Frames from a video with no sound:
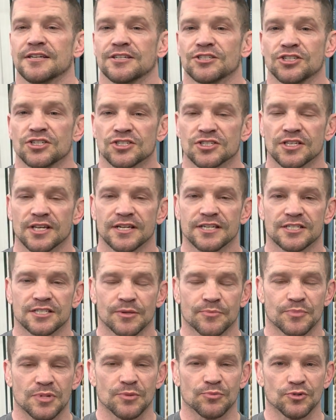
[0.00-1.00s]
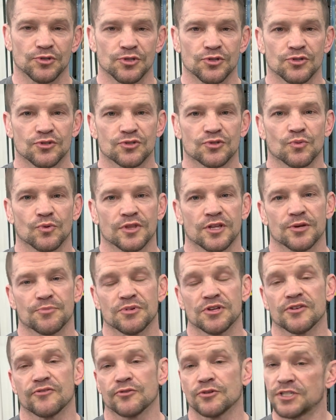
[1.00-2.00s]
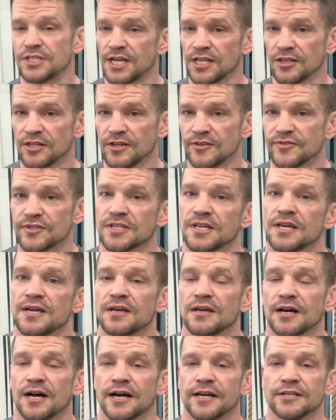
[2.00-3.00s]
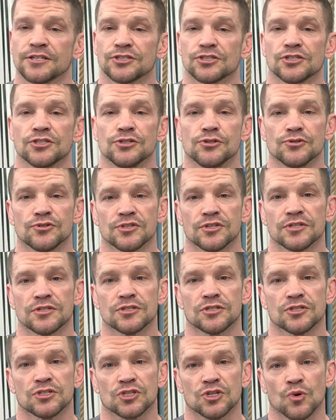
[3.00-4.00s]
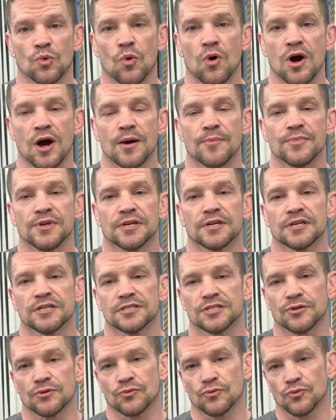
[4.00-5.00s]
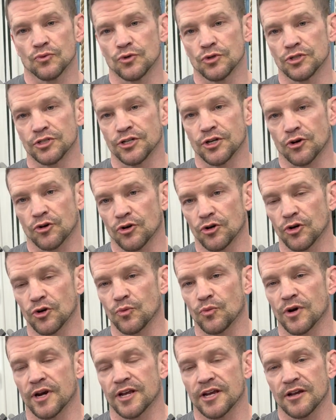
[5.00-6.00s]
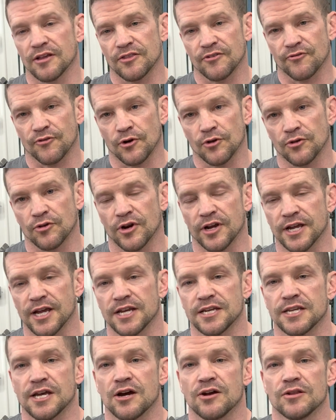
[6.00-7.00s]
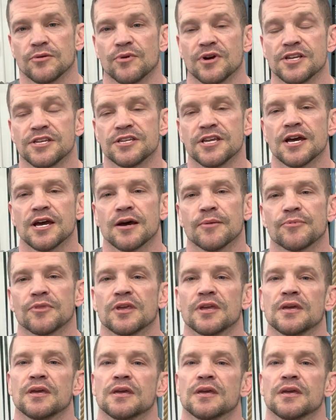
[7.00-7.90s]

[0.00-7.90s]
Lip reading: Just like some people use when they peak for deadlifts, I actually used it to squat because it really hurt when the farther I got down in my depth.